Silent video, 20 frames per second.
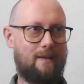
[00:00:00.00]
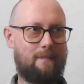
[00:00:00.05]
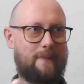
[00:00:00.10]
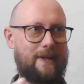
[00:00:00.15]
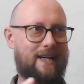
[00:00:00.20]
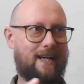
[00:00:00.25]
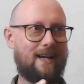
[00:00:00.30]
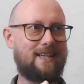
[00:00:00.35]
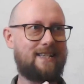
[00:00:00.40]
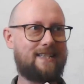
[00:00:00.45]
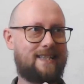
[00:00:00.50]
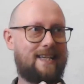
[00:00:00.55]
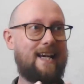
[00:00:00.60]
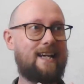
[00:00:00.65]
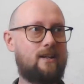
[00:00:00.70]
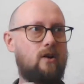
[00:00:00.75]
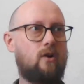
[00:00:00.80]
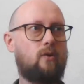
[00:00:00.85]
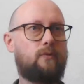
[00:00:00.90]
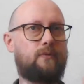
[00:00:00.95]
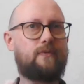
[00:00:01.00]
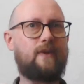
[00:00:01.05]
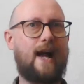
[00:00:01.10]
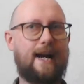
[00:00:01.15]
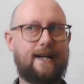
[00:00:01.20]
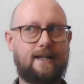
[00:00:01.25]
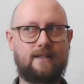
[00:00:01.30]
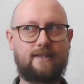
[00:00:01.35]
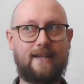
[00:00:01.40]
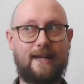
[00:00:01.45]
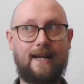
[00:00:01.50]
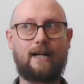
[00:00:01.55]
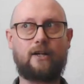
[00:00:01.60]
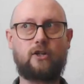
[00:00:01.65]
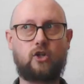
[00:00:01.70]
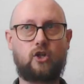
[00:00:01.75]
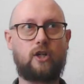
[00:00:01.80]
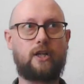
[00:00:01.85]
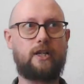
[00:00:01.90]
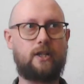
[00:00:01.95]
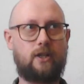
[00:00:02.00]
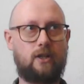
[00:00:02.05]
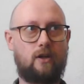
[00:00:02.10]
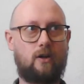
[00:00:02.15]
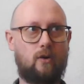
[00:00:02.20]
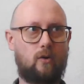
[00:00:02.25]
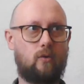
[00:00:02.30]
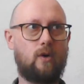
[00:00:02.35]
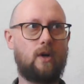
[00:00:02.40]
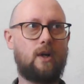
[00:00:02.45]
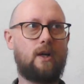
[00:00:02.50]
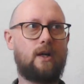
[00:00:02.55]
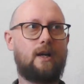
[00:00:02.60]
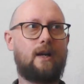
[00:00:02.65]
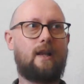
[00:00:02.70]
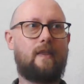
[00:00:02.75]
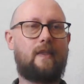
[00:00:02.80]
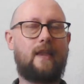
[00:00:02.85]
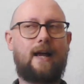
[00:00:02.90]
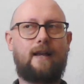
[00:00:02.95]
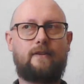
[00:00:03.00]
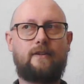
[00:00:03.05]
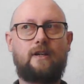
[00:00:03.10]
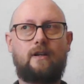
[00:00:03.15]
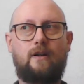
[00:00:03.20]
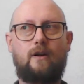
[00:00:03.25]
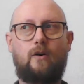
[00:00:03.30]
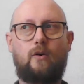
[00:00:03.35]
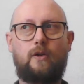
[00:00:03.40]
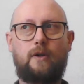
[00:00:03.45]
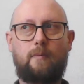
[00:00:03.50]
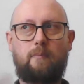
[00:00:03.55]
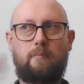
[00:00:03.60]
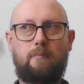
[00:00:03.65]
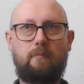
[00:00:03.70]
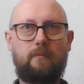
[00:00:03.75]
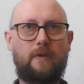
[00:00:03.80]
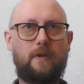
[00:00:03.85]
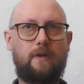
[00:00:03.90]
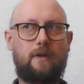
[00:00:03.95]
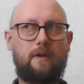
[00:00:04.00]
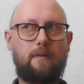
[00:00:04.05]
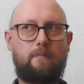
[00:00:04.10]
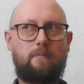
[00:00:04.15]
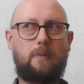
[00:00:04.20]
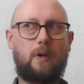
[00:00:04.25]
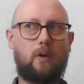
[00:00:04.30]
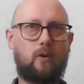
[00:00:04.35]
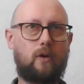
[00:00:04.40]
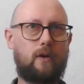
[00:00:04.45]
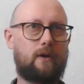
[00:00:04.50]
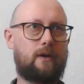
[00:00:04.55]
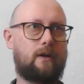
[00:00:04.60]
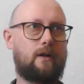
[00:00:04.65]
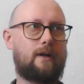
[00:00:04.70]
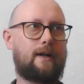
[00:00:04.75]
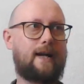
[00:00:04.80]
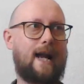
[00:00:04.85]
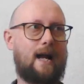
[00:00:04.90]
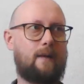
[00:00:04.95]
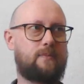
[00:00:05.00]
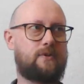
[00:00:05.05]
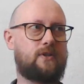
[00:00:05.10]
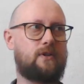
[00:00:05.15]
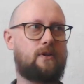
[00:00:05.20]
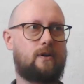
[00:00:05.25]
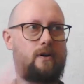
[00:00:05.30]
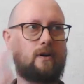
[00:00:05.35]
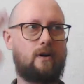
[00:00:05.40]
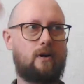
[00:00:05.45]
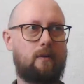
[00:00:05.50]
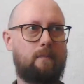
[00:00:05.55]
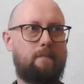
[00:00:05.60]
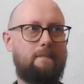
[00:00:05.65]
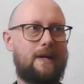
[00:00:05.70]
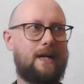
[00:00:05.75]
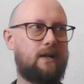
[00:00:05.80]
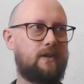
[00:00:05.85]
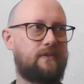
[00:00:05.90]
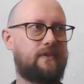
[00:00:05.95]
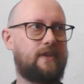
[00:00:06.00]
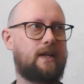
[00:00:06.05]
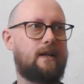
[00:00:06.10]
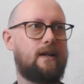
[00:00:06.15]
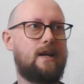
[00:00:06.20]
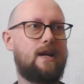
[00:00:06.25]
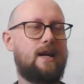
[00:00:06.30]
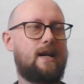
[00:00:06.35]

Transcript: because they know facts. They actually know that, the polar caps are melting.